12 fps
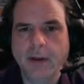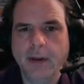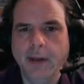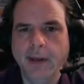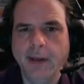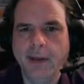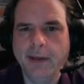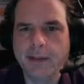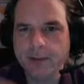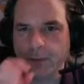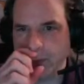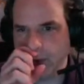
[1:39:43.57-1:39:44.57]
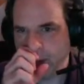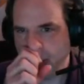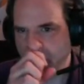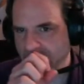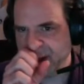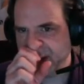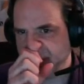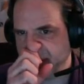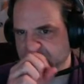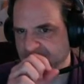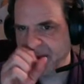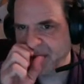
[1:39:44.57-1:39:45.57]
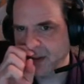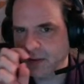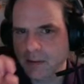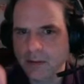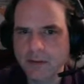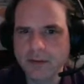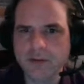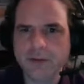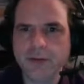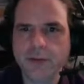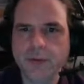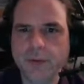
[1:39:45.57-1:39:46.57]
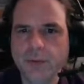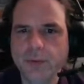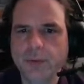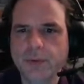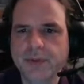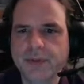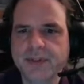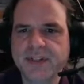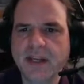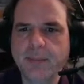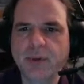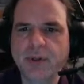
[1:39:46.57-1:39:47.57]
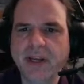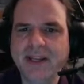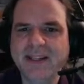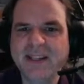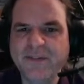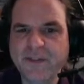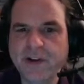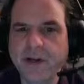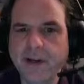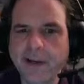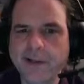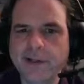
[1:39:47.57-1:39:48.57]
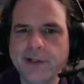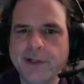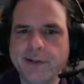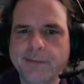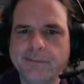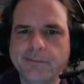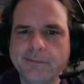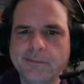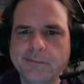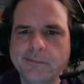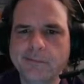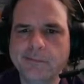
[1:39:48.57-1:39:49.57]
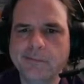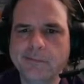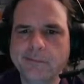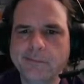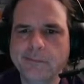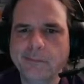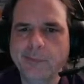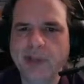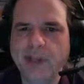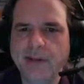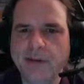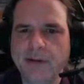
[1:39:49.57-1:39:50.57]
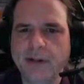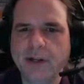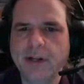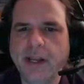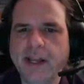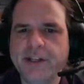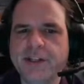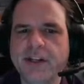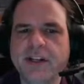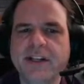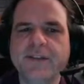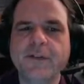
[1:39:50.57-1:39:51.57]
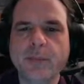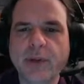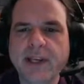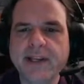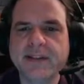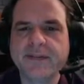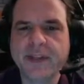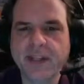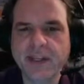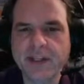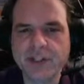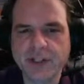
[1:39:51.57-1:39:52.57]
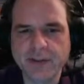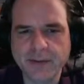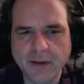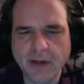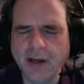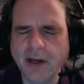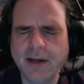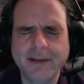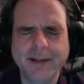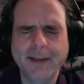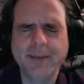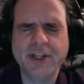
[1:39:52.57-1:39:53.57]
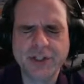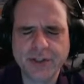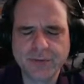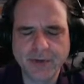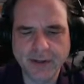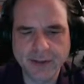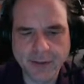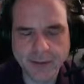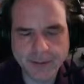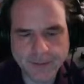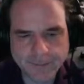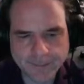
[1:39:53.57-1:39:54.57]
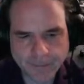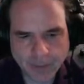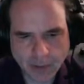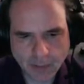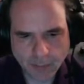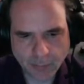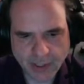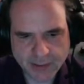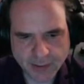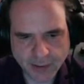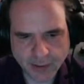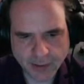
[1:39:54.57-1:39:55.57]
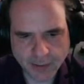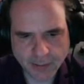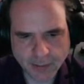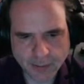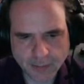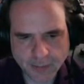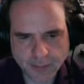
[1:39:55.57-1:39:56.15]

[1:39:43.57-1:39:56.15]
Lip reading: and we want to sample a different edge, an edge in a different place of the image rather, based on